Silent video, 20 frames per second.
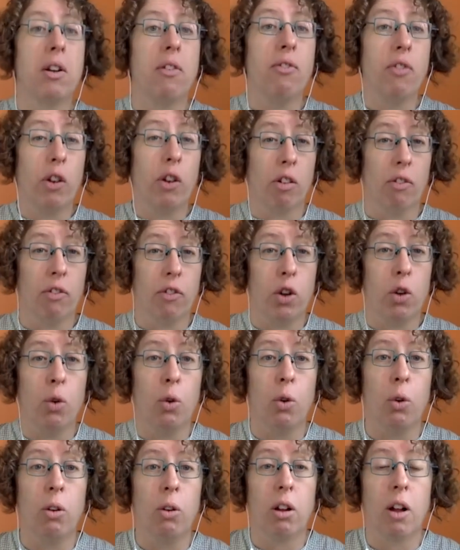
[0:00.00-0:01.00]
and fossil
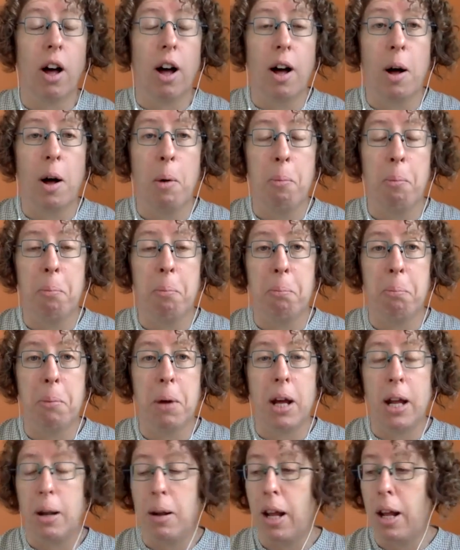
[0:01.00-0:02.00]
fuel
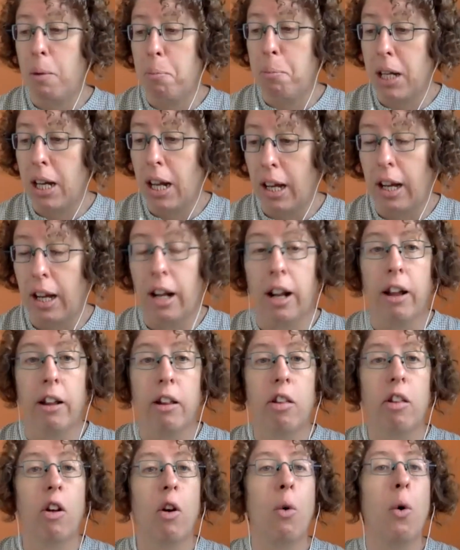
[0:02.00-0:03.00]
in particular.
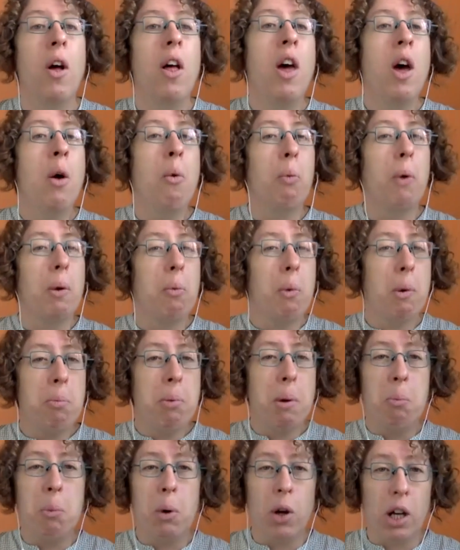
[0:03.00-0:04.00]
So when we've
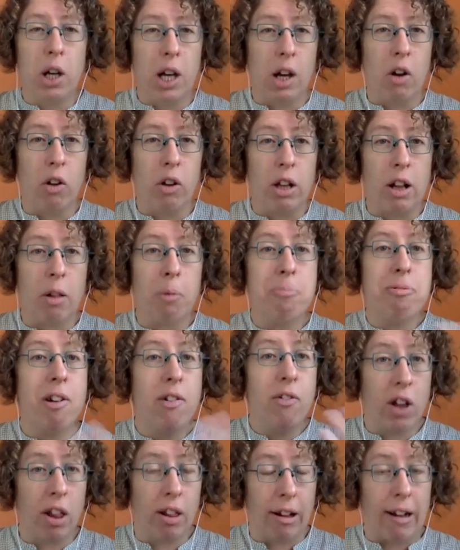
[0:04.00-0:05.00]
been working on this
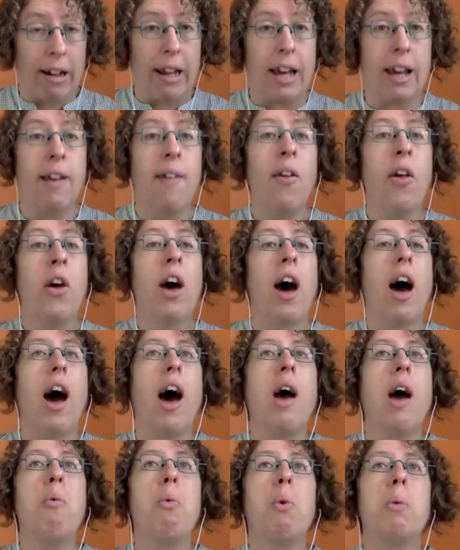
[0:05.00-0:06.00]
previously,
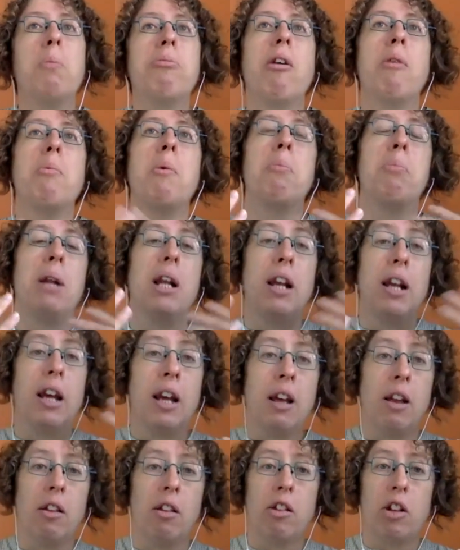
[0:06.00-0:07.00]
I would
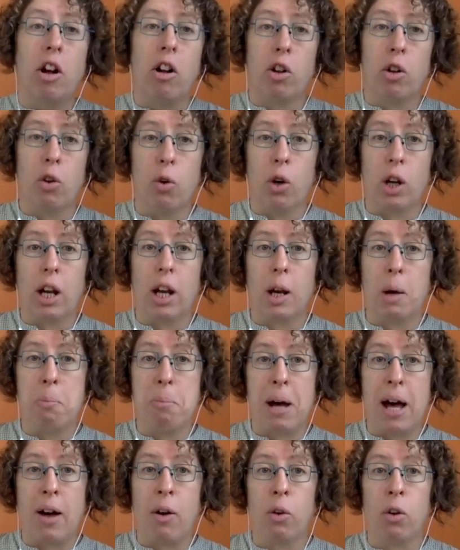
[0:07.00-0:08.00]
probably start talking
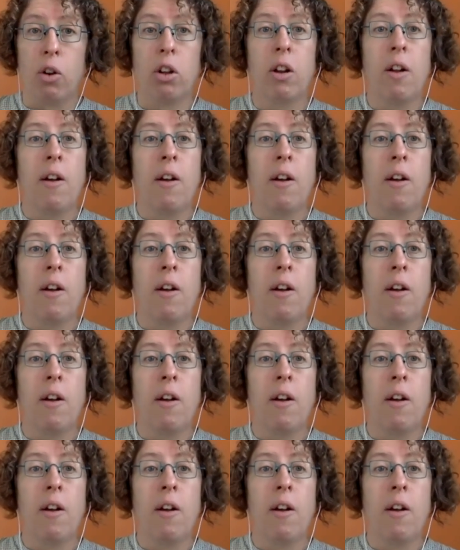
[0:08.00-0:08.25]
about